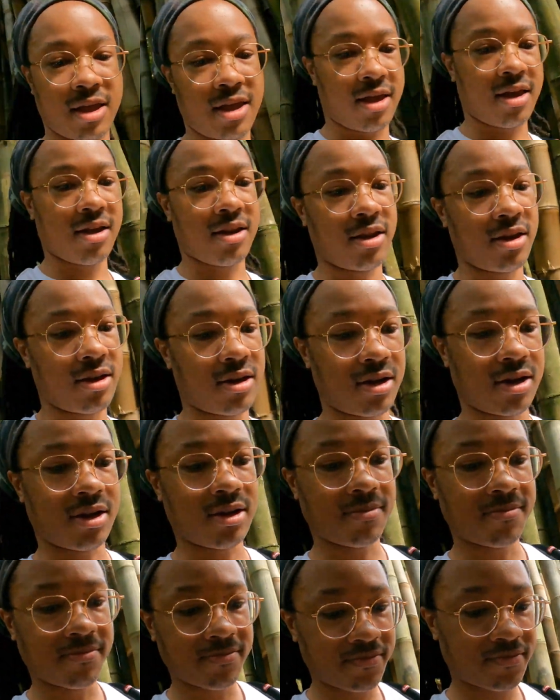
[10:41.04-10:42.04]
And
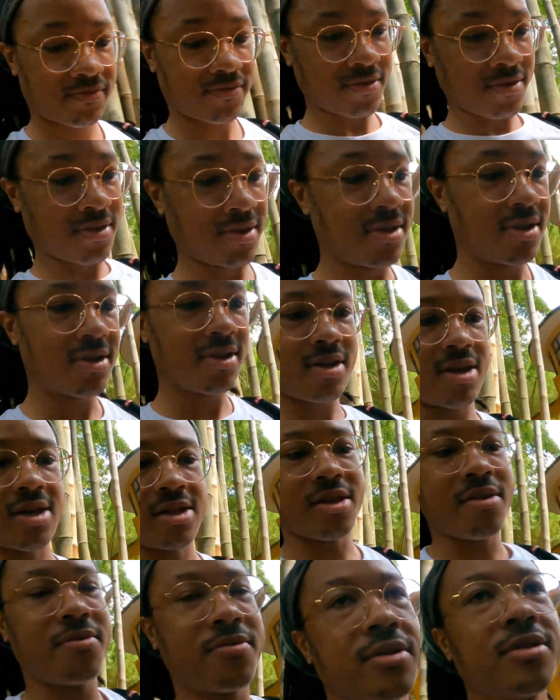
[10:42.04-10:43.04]

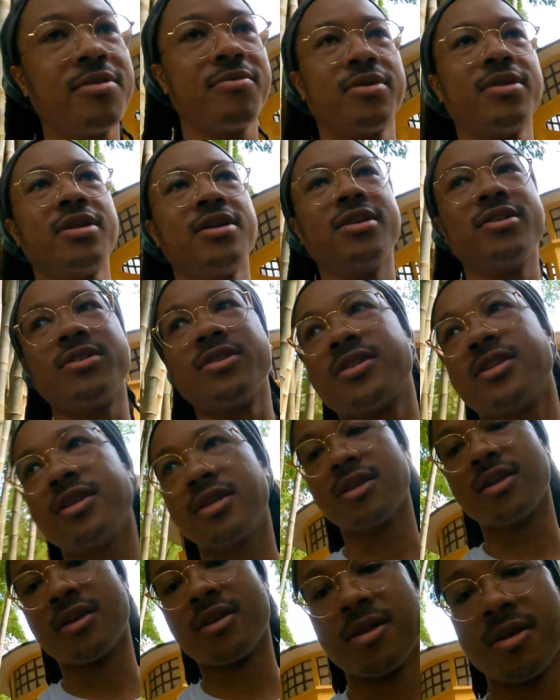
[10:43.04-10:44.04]
yeah, definitely really interesting.